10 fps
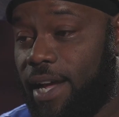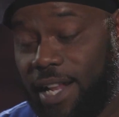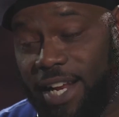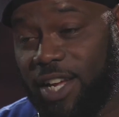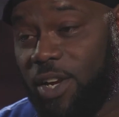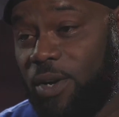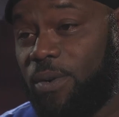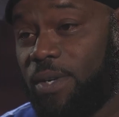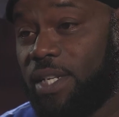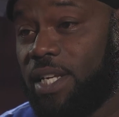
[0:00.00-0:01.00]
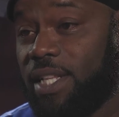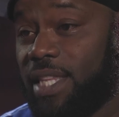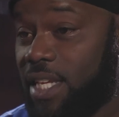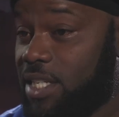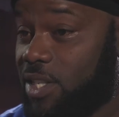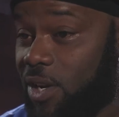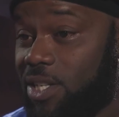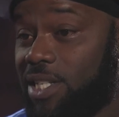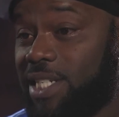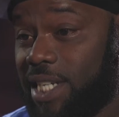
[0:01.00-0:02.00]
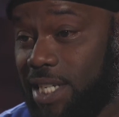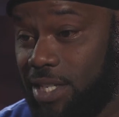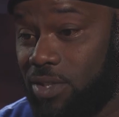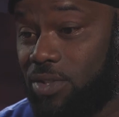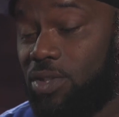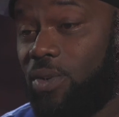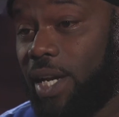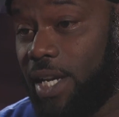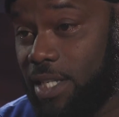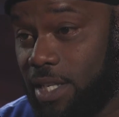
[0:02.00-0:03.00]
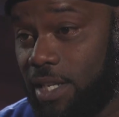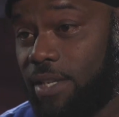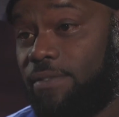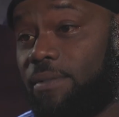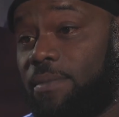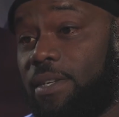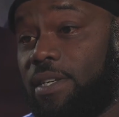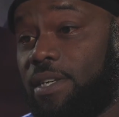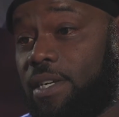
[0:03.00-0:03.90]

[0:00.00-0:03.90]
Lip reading: let it go and things started to change drastically for me.